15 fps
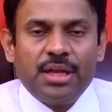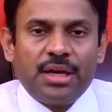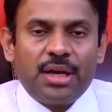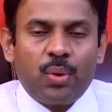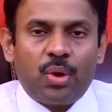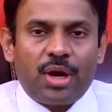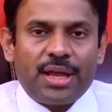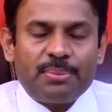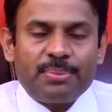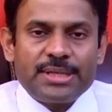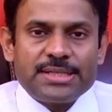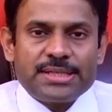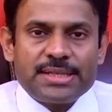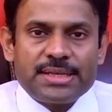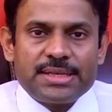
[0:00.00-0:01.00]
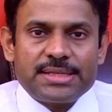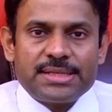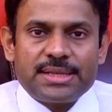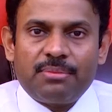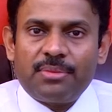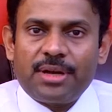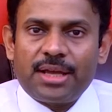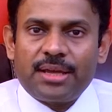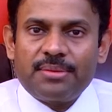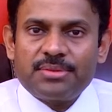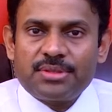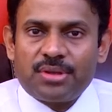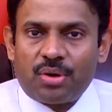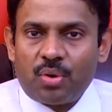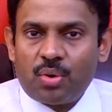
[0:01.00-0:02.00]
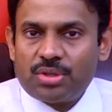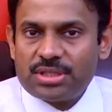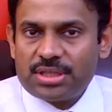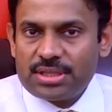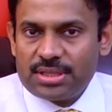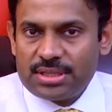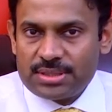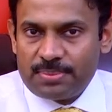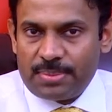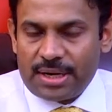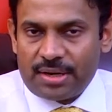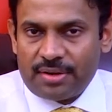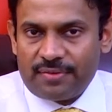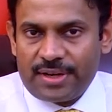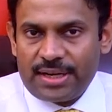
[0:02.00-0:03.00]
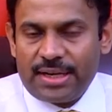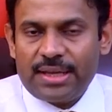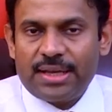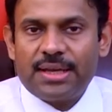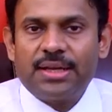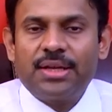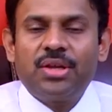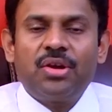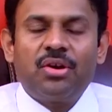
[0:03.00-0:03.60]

Now what happens is, sometimes the roads in this part of India